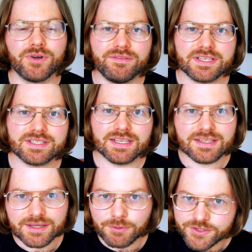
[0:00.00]
Previously,
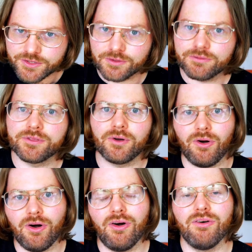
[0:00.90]
they were sort of
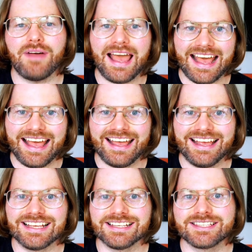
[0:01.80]
thought of
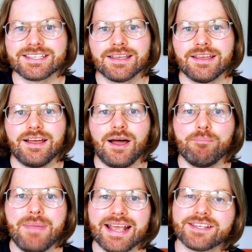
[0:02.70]
as a
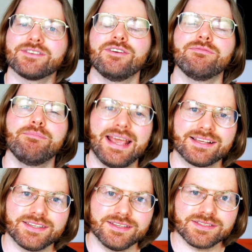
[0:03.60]
mix of
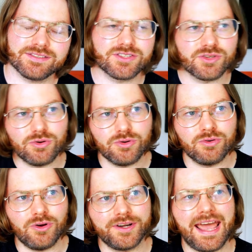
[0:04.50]
mixes.
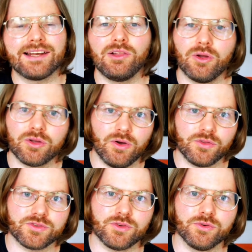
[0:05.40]
So on analog
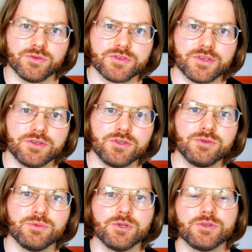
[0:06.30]
consoles,
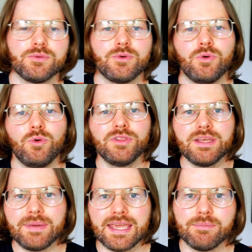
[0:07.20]
you would only
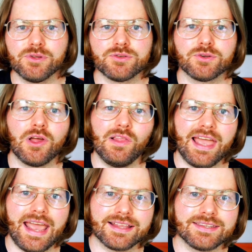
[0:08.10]
be able to
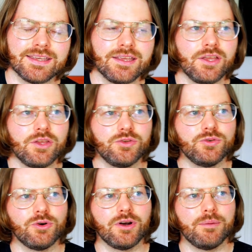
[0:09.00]
collect
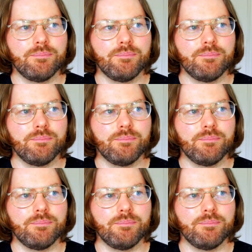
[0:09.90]
your